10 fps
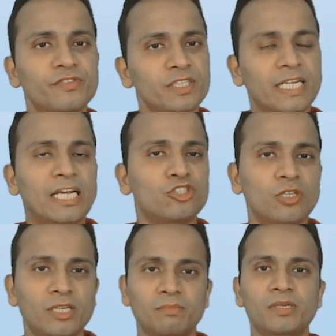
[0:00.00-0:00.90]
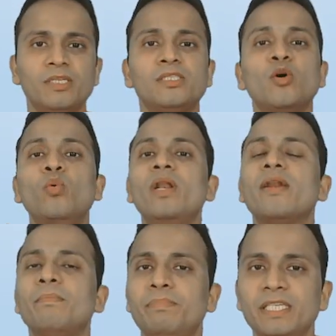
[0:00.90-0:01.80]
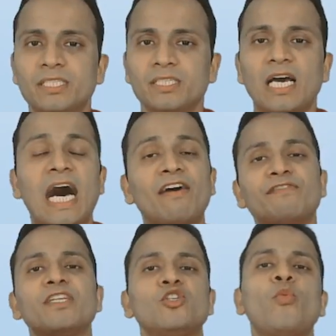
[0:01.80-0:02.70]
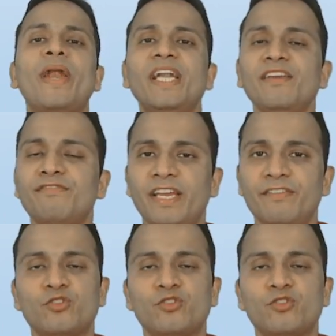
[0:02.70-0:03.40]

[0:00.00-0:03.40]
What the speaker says: natural numbers will repeat after 25.